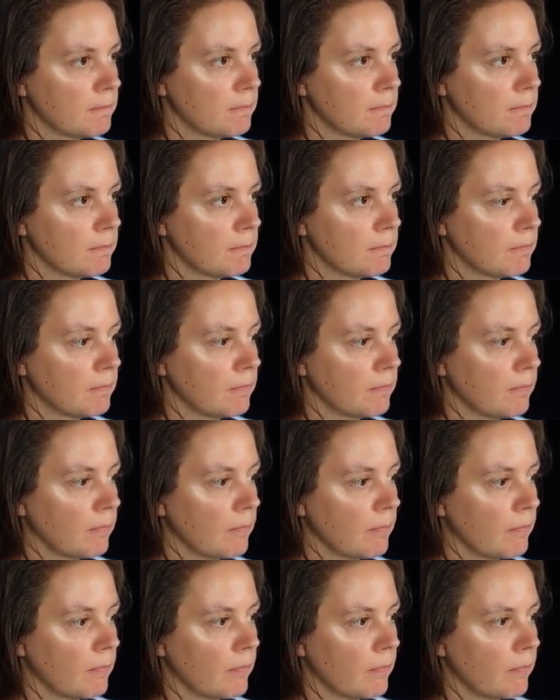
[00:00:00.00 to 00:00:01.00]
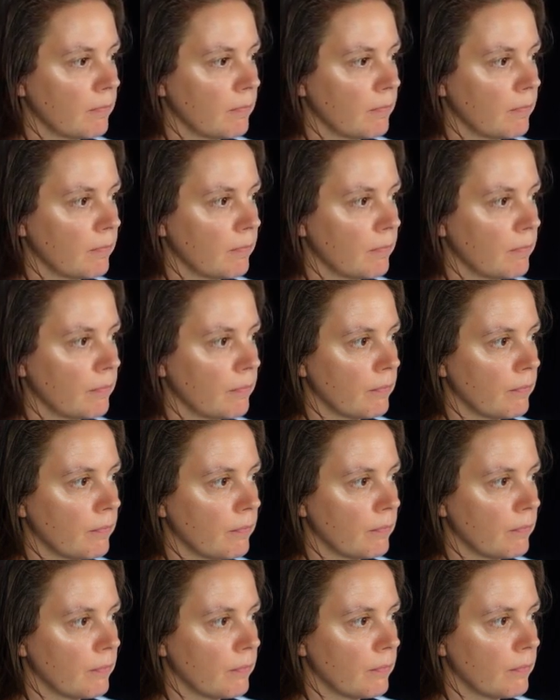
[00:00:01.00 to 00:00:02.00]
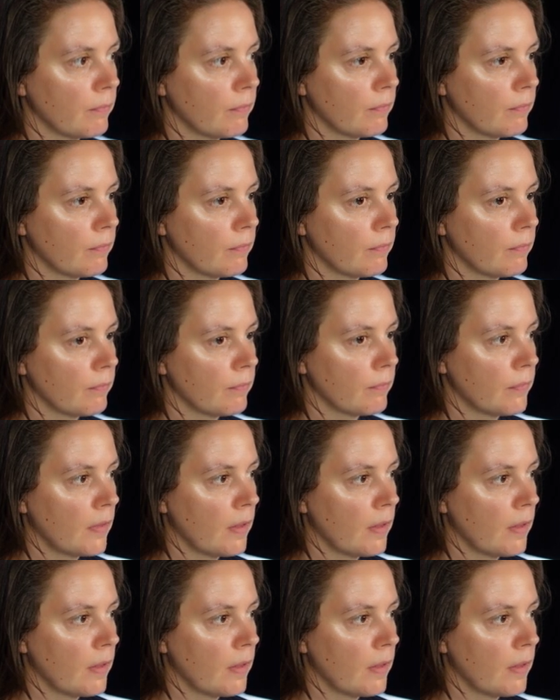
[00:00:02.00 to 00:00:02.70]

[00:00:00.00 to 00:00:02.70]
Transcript: (silence)